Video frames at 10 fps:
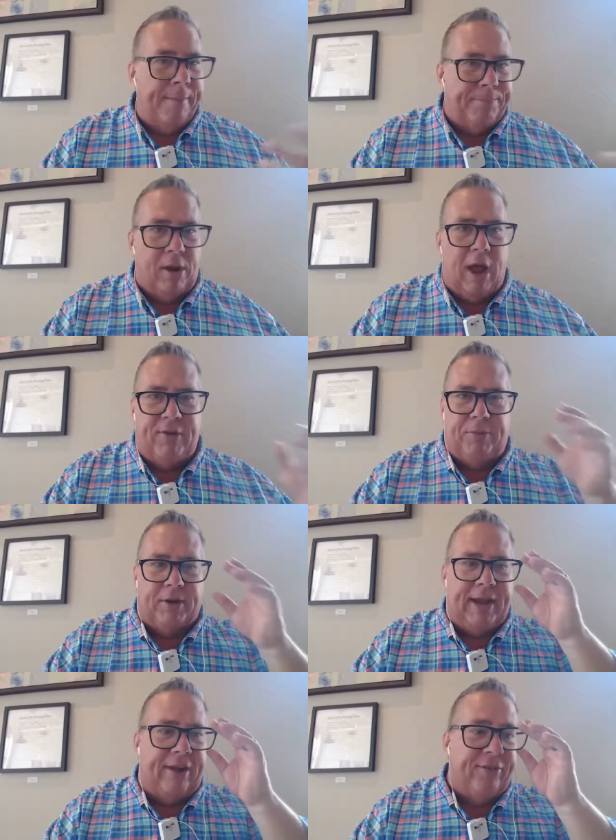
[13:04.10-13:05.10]
playoff
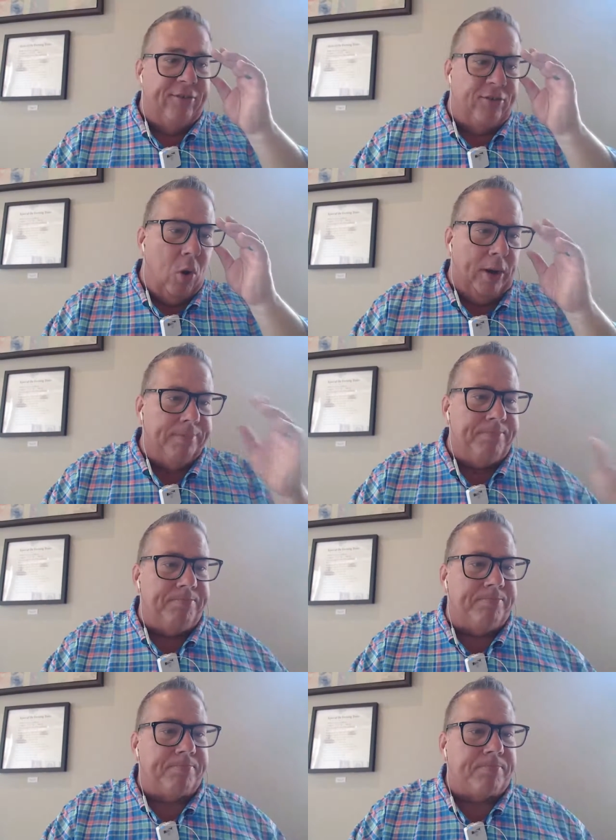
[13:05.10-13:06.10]
implications going
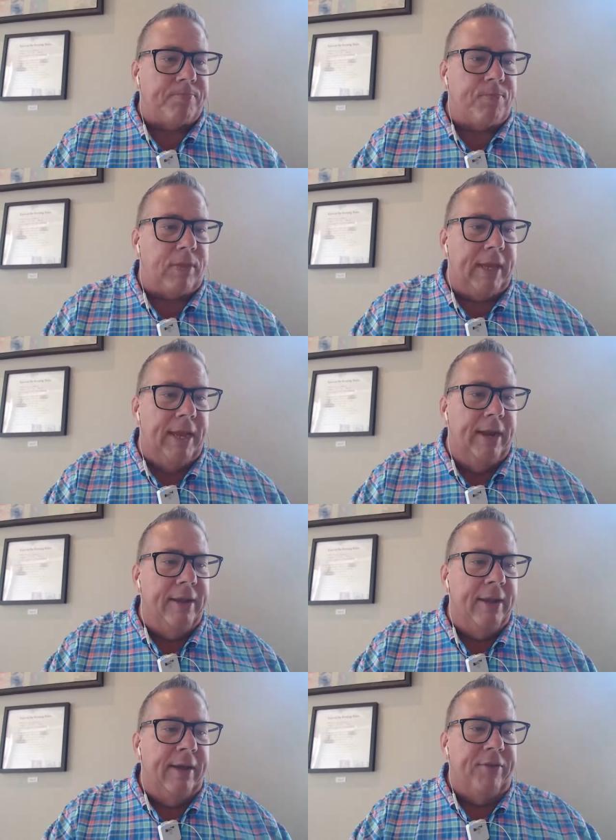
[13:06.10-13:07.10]

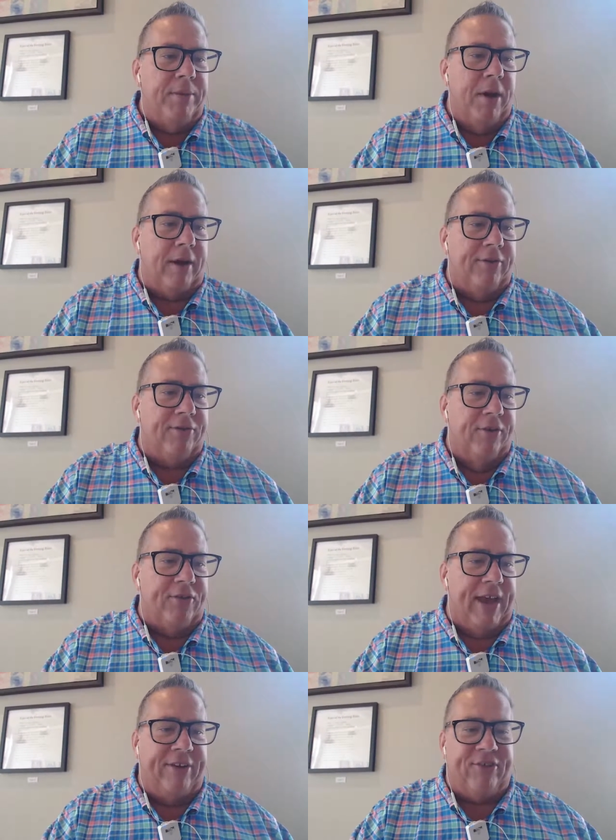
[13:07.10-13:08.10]
in the American
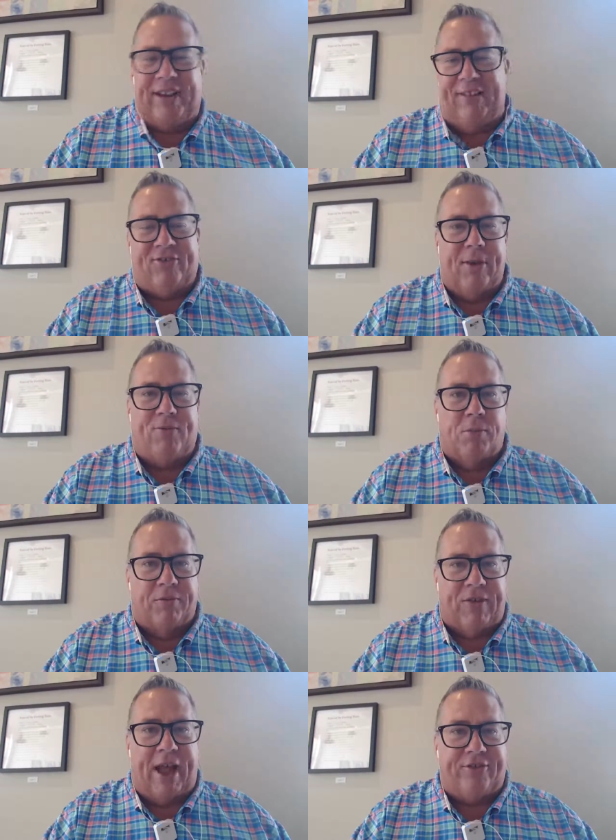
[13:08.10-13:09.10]
Association in some form
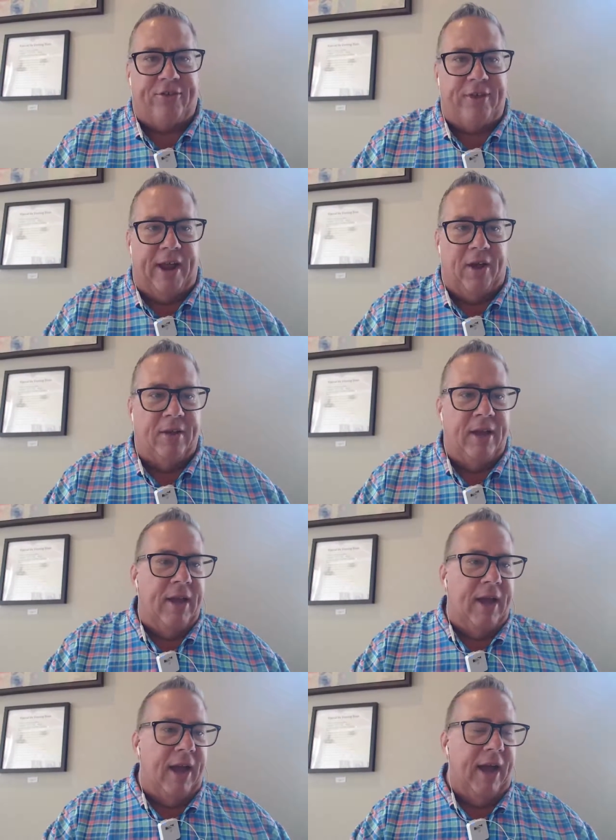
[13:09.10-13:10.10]
or fashion. Now,
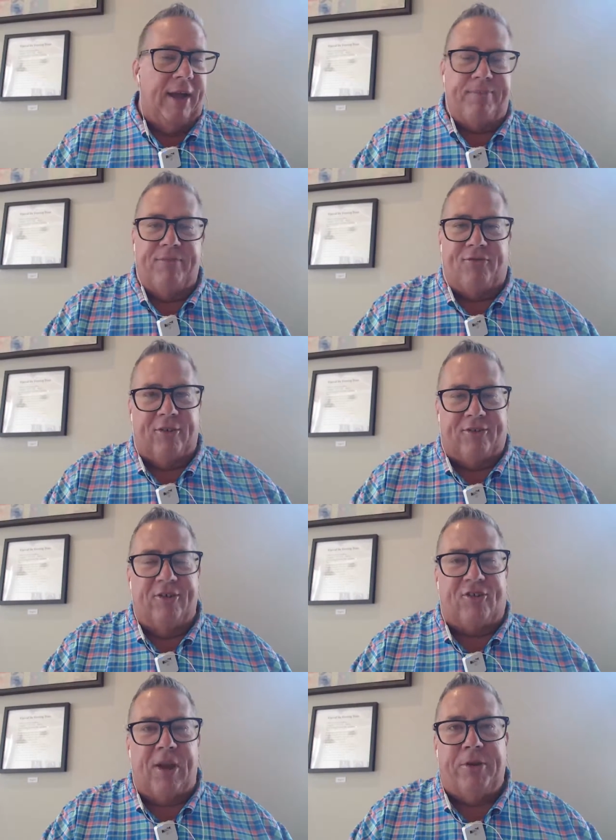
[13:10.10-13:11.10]

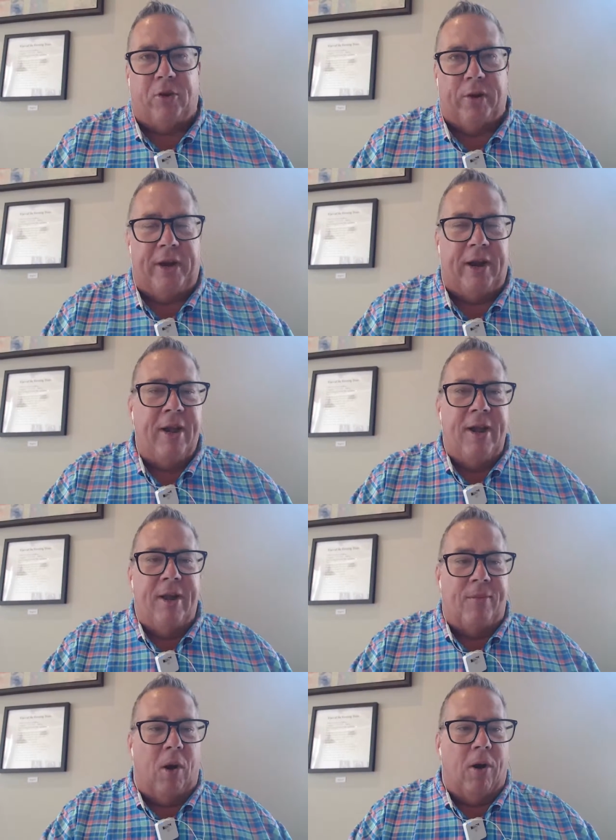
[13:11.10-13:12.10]
to some degree,
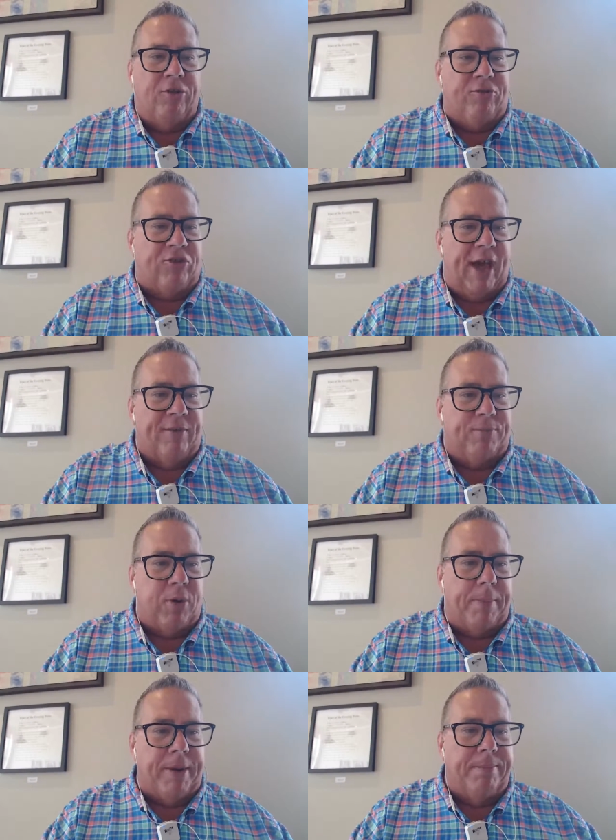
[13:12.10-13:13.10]
ours was kind of
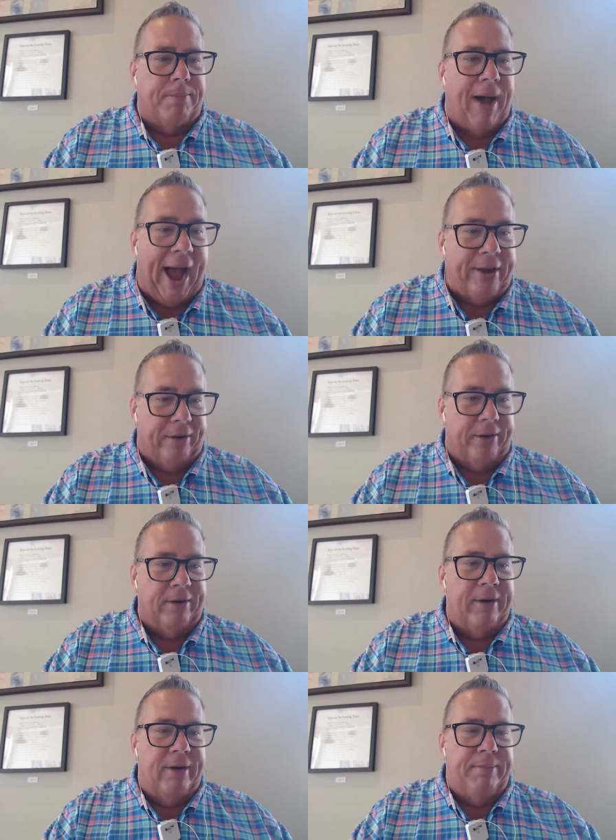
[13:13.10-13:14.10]
probably
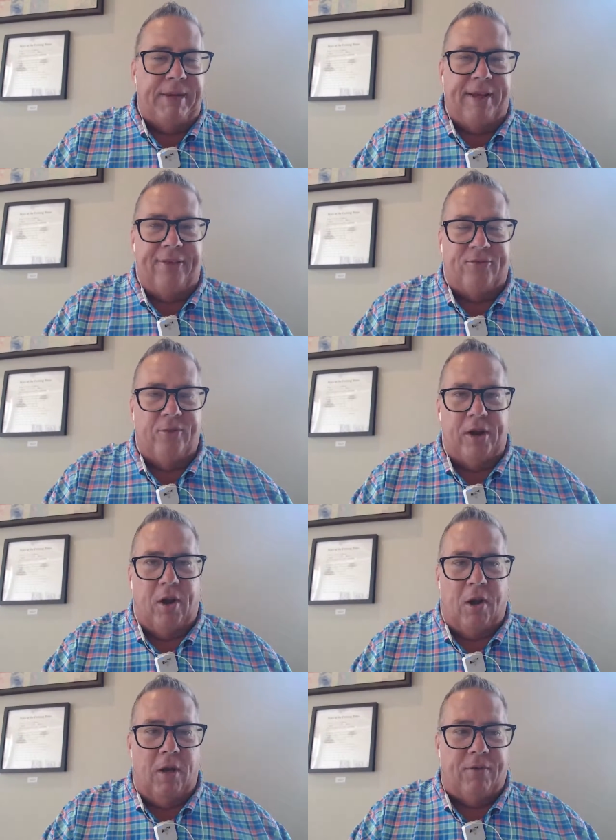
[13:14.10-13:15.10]
minor because really
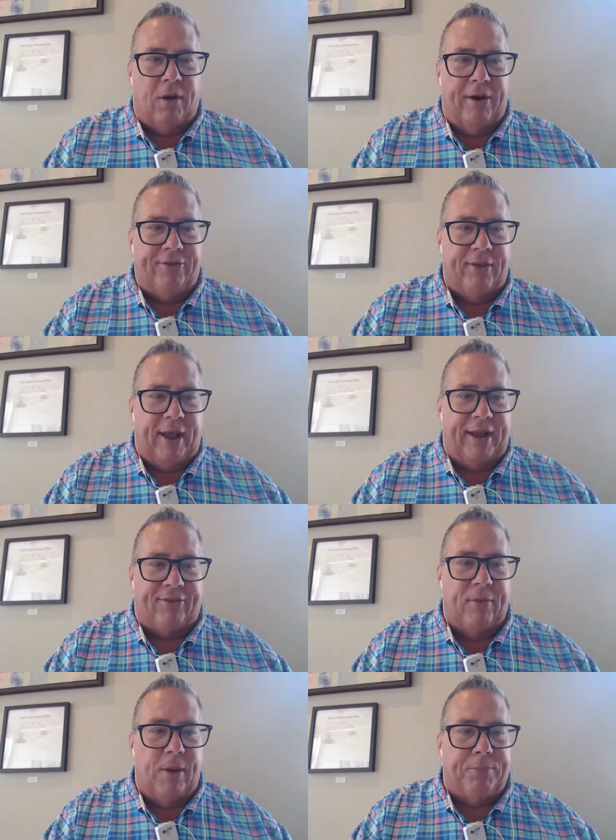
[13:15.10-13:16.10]
all of ours, and I
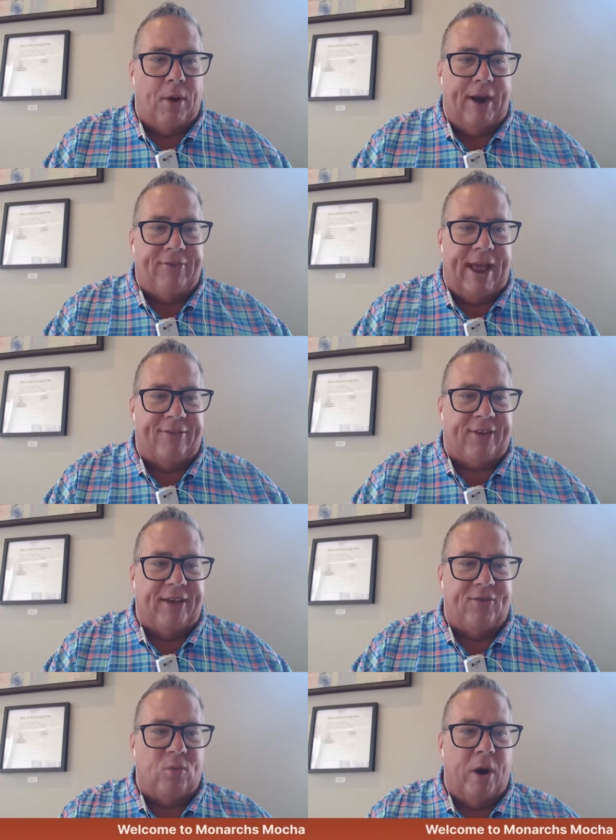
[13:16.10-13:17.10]
guess what Brian's asking
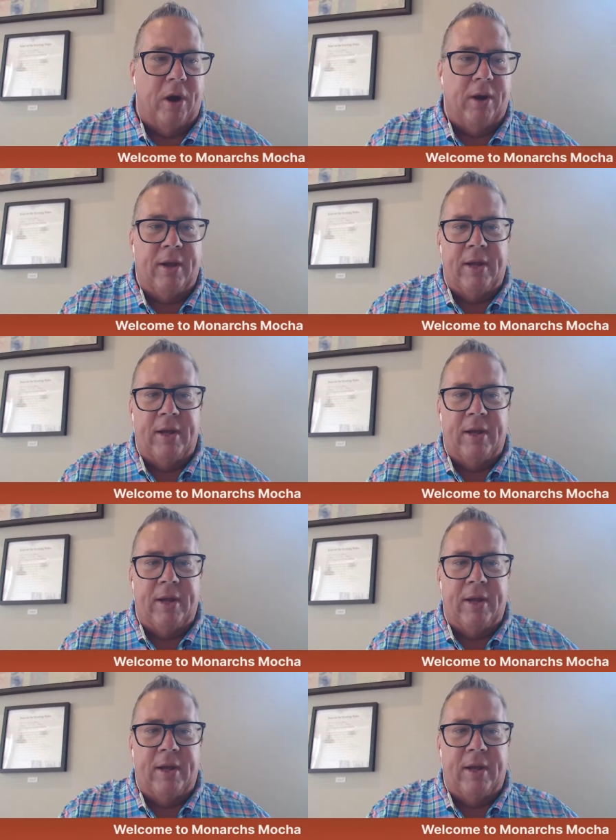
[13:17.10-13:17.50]
is where